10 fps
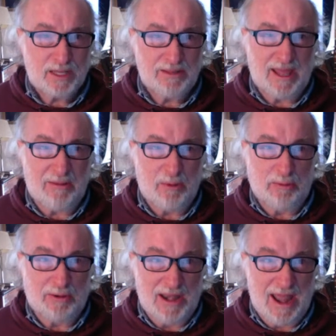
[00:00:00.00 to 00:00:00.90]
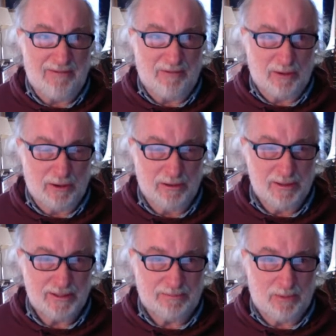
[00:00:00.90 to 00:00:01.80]
They will never
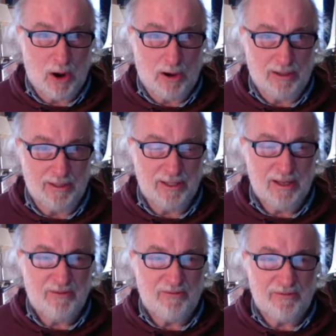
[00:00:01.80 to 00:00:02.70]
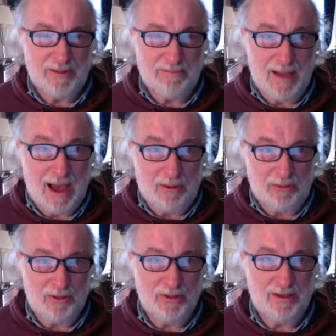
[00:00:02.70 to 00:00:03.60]
depart from the
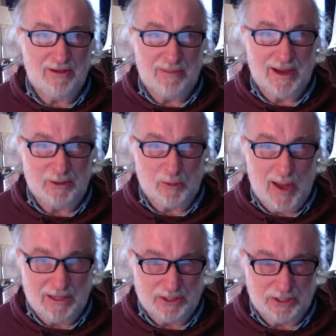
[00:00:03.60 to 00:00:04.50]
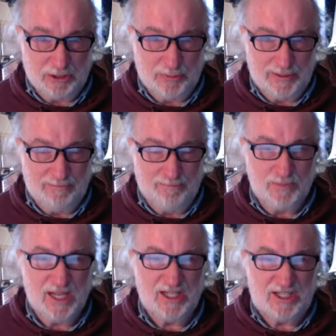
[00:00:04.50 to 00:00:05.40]
mouth of my grandchildren,
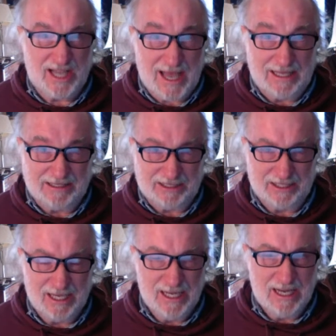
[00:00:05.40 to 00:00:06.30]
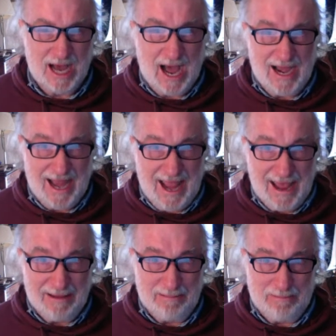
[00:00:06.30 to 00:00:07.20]
says I
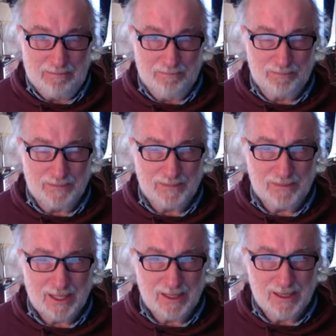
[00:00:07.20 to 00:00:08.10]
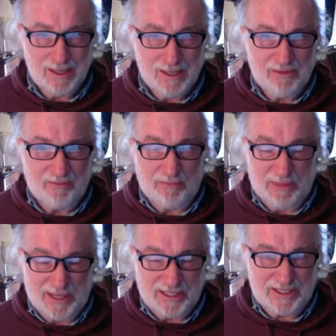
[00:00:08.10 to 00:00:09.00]
am, from
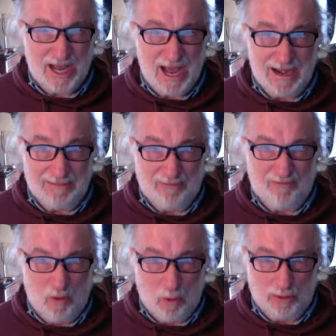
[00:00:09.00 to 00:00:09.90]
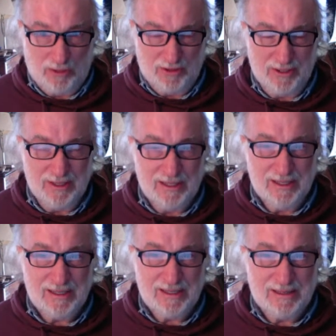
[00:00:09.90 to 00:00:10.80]
this time forth
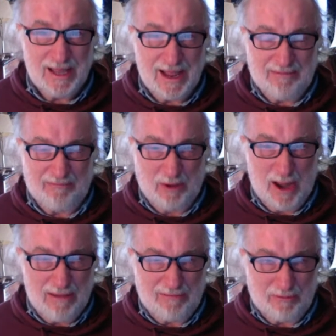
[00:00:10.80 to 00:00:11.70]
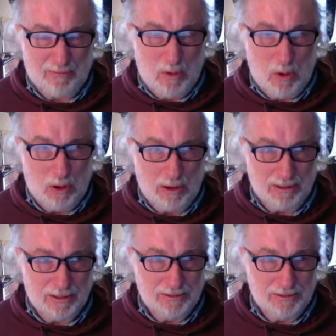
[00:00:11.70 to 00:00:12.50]
and forevermore.